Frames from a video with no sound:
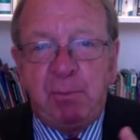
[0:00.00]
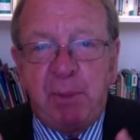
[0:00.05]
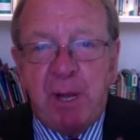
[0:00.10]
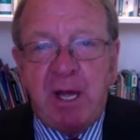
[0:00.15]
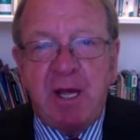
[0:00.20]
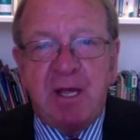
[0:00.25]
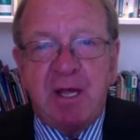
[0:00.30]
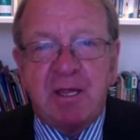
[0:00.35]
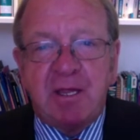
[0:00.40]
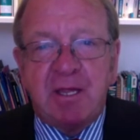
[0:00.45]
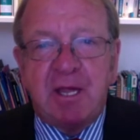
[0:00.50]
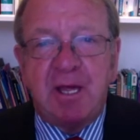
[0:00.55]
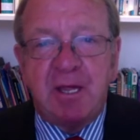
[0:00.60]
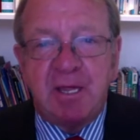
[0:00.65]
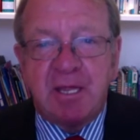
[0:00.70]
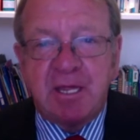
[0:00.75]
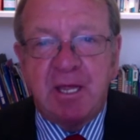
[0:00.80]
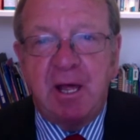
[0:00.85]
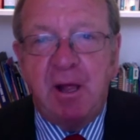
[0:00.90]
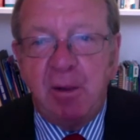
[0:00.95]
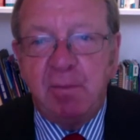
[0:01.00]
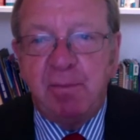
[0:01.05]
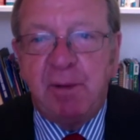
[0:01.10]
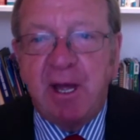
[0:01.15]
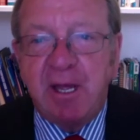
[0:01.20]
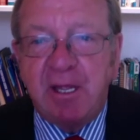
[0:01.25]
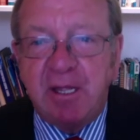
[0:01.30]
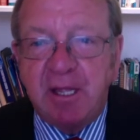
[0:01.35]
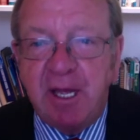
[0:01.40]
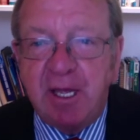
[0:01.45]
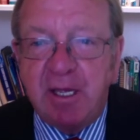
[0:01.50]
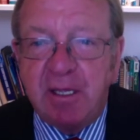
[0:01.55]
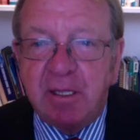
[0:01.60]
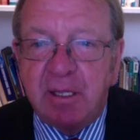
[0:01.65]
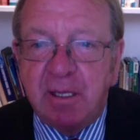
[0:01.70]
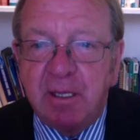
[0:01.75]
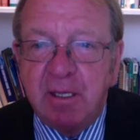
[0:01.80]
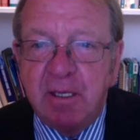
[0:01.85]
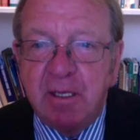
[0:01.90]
past its sell-by date.